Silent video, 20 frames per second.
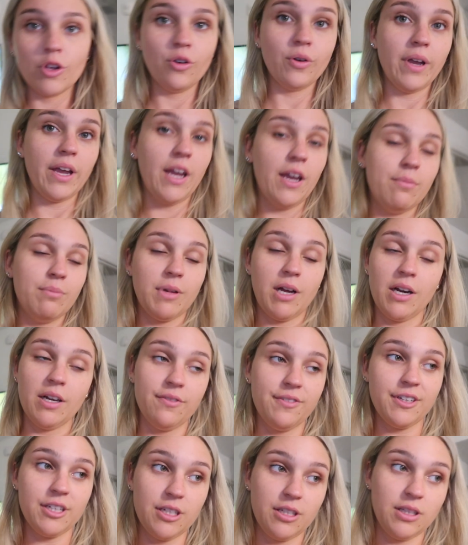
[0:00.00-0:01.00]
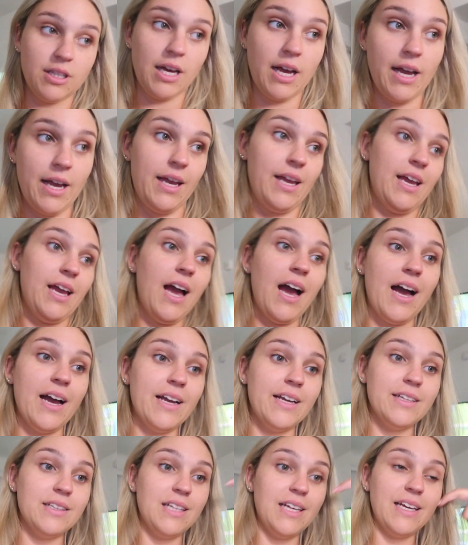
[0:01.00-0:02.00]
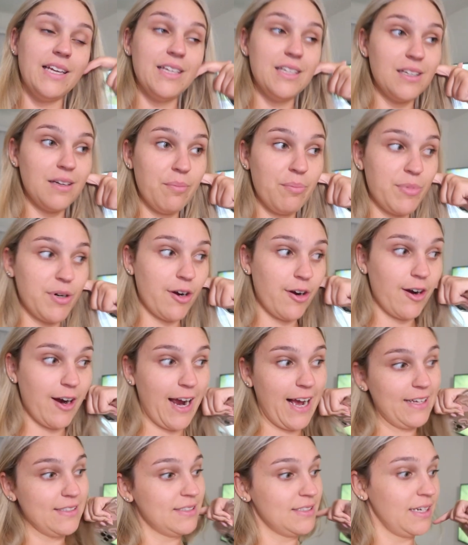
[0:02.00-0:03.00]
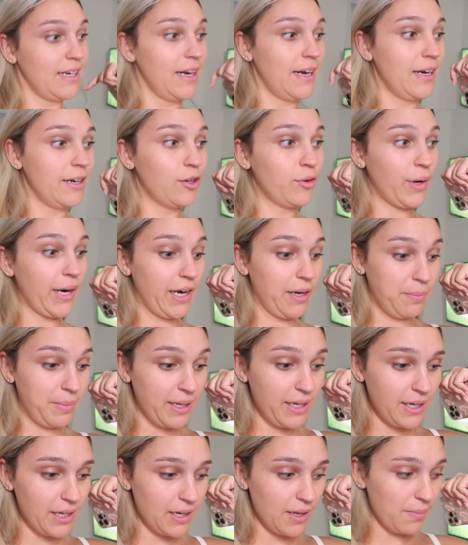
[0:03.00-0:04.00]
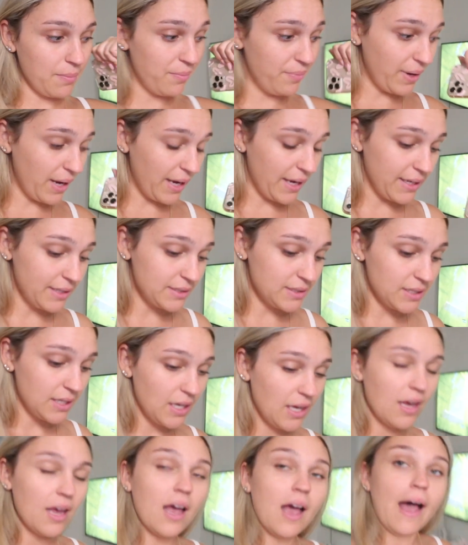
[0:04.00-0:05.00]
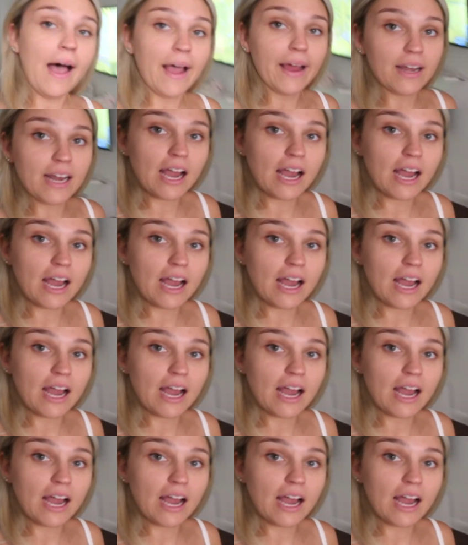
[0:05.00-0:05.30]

Okay, I'm not even gonna lie. I like procrastinated quite a bit, but I